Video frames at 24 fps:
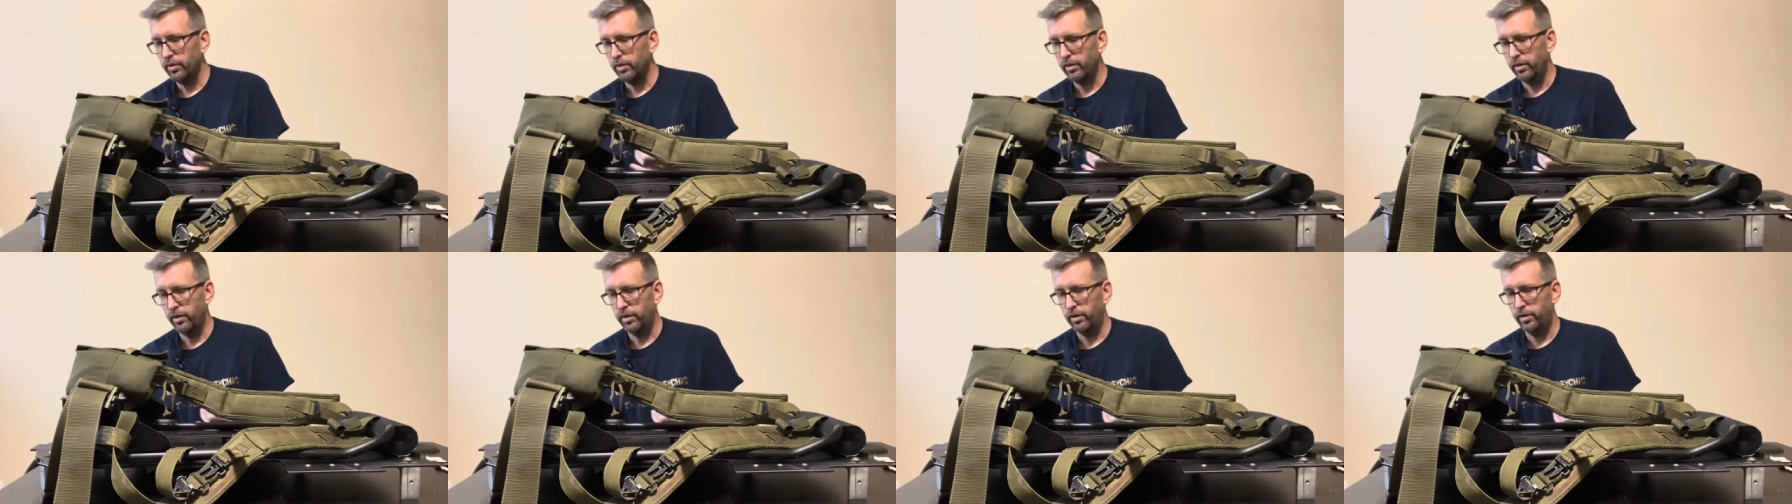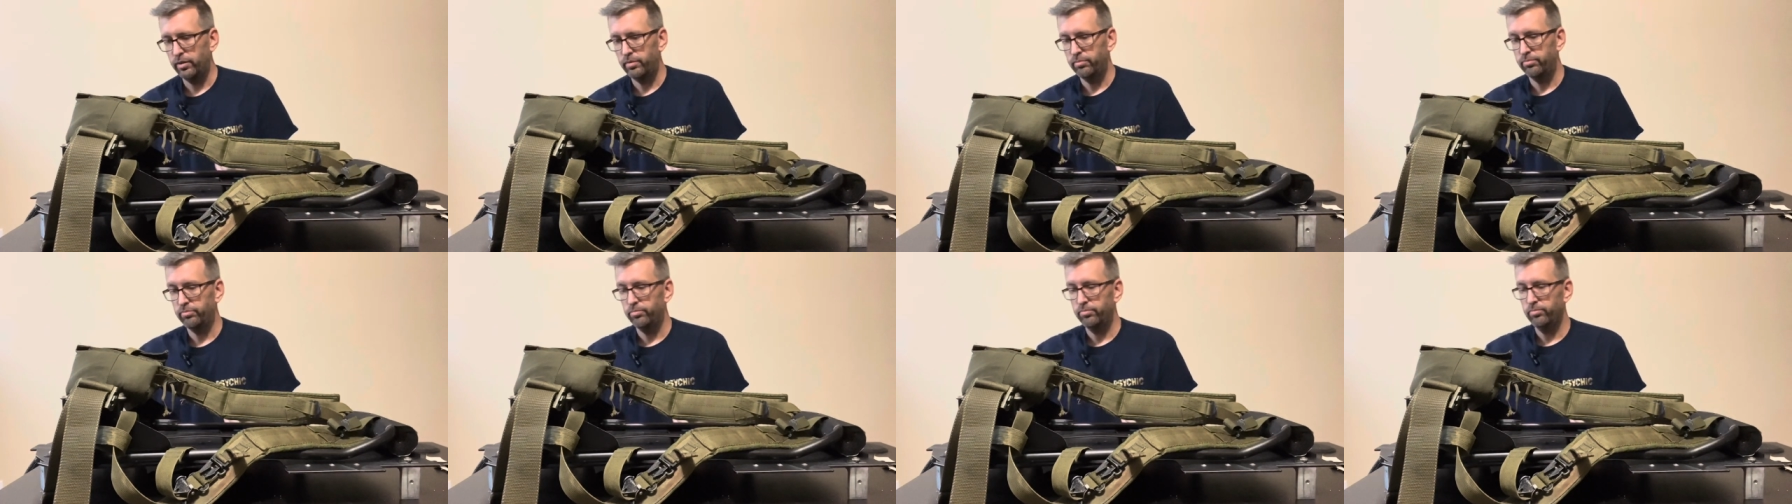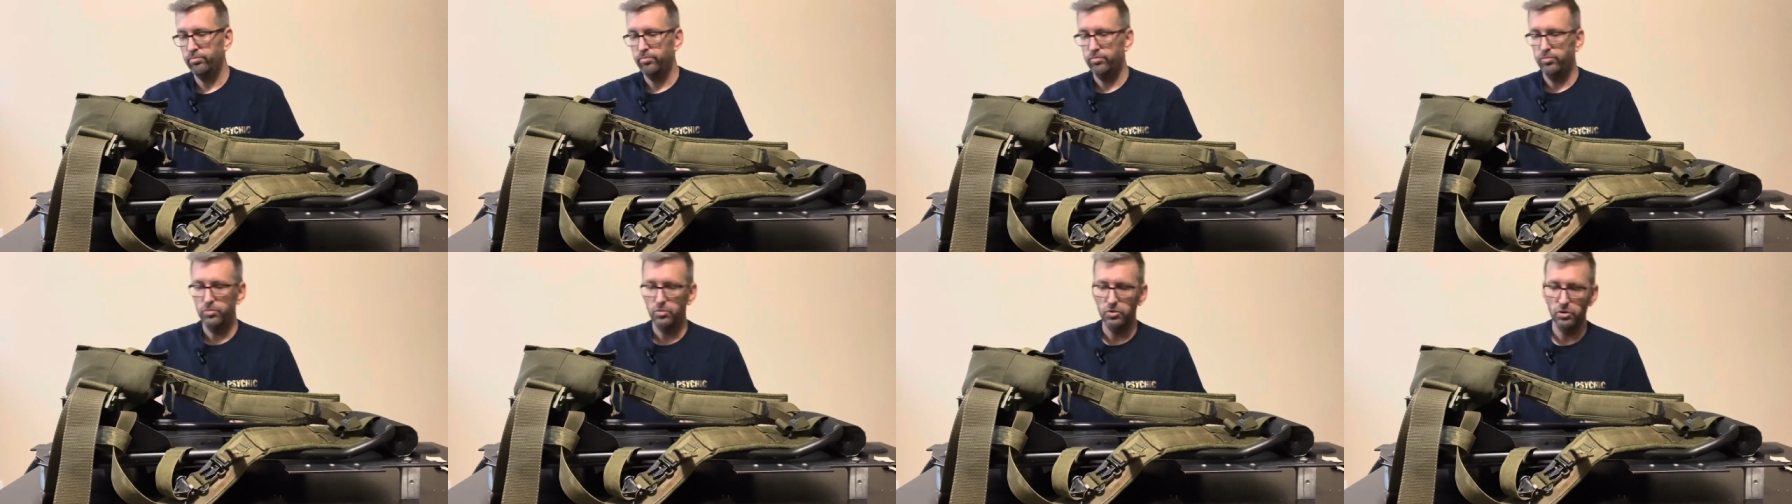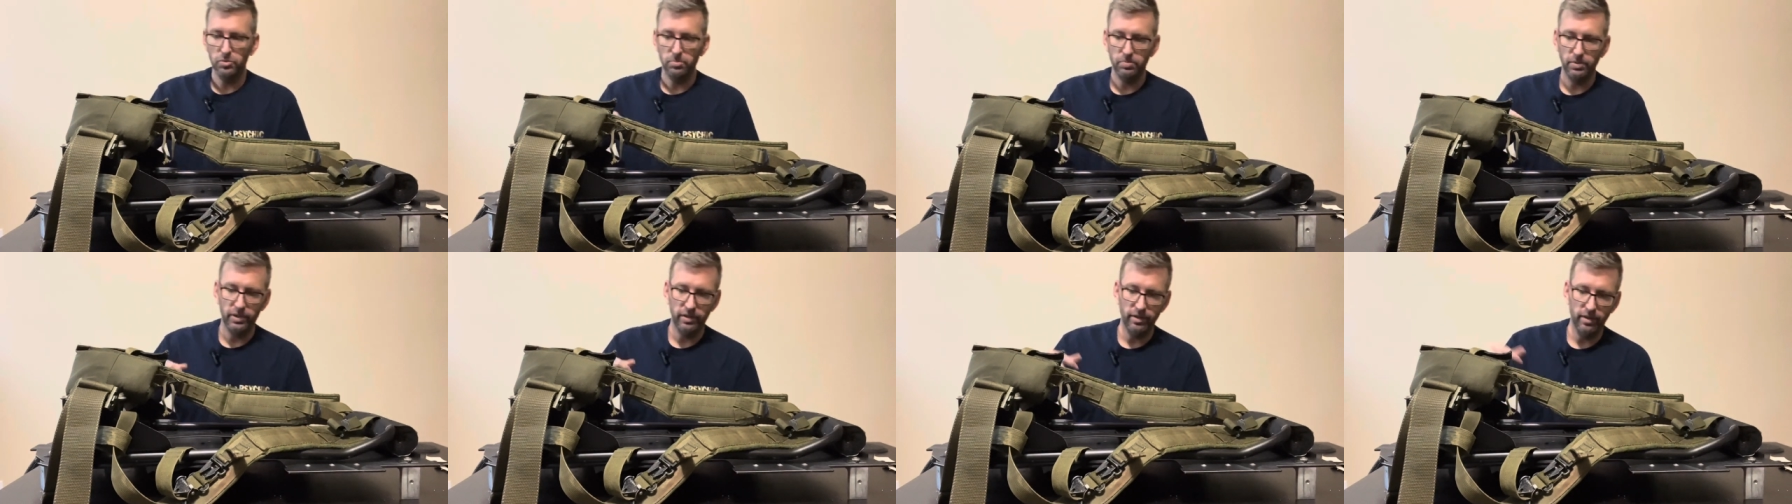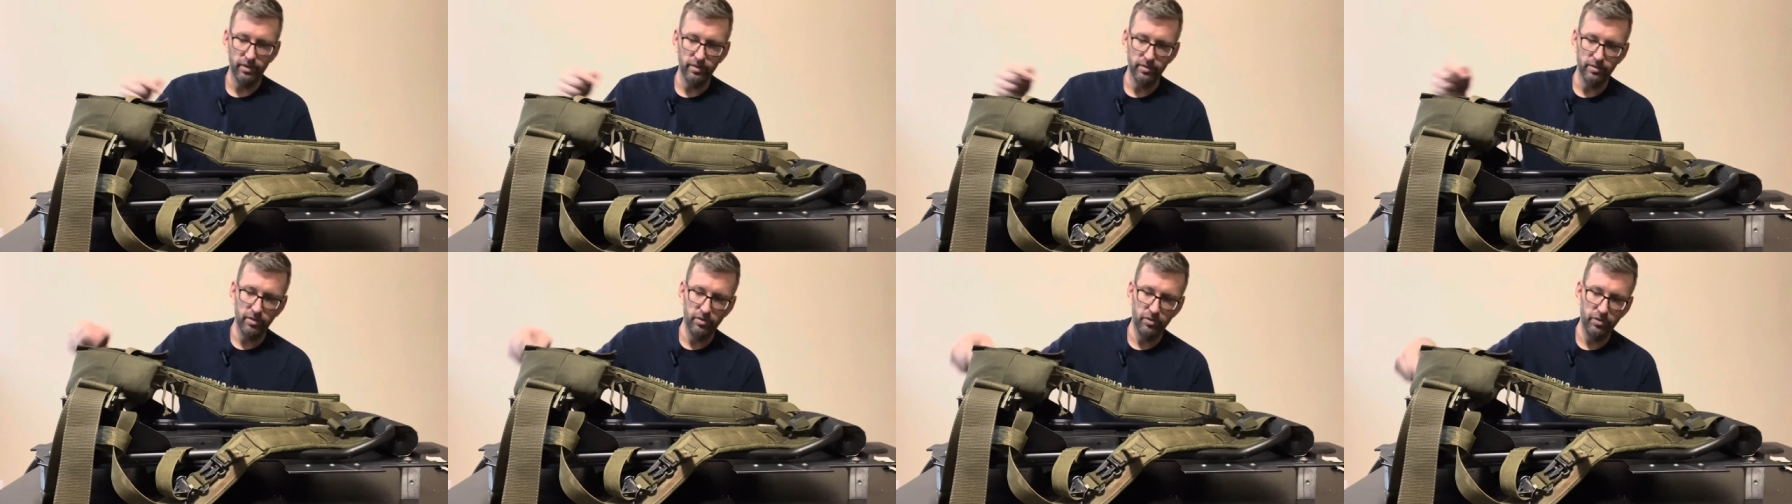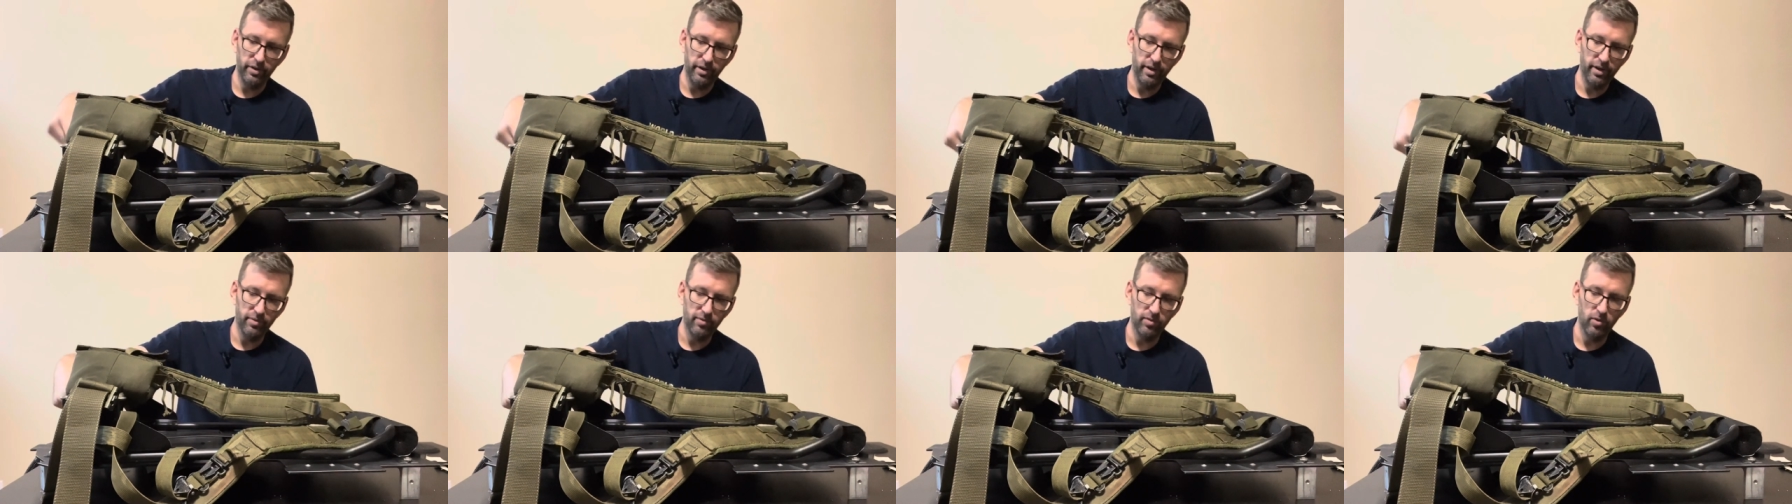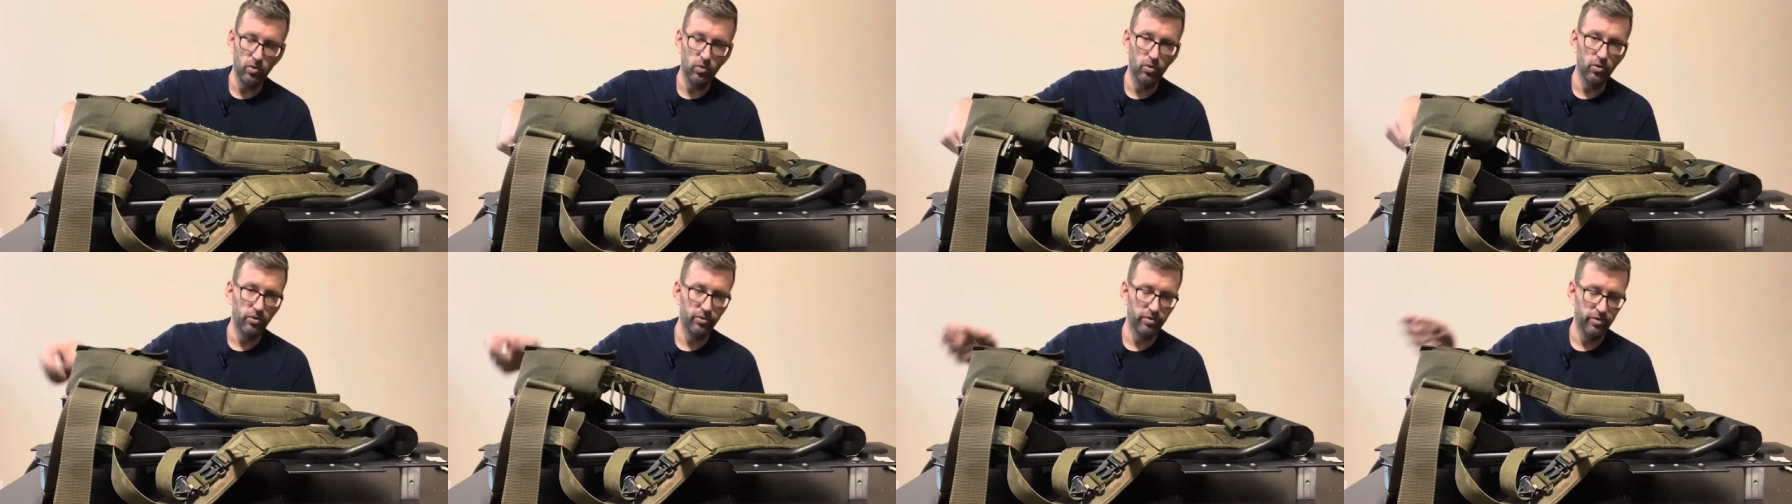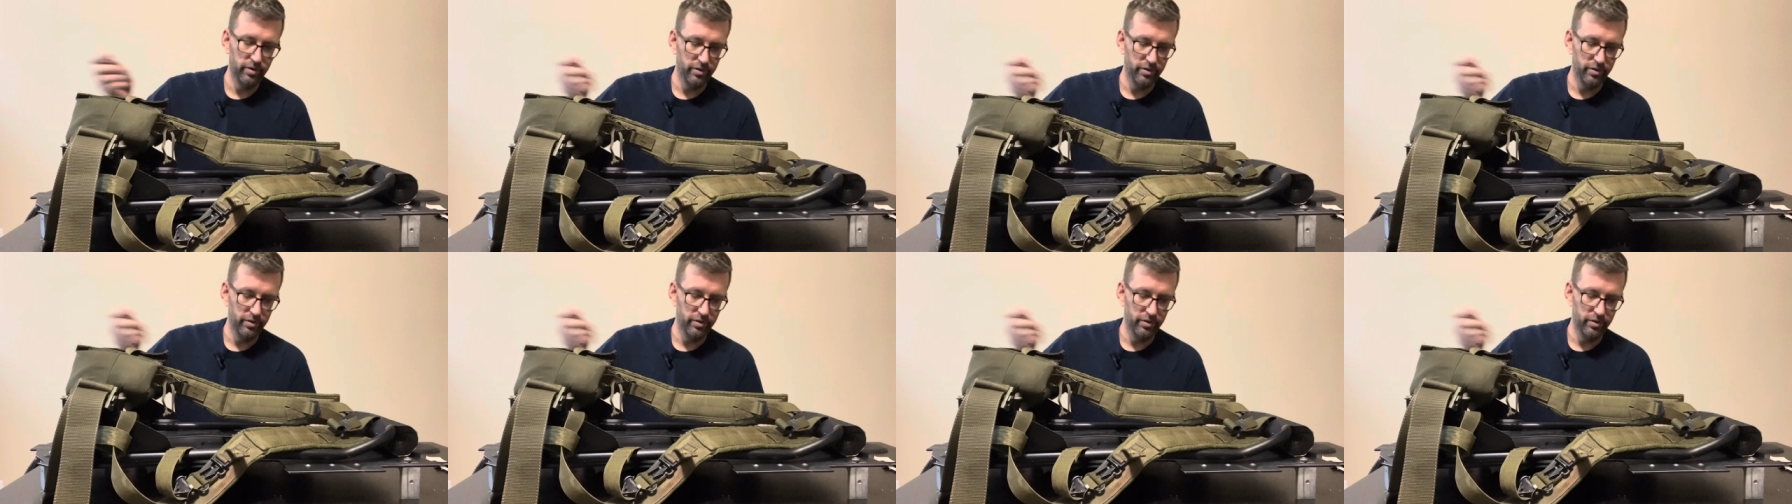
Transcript: um, just because I already have holes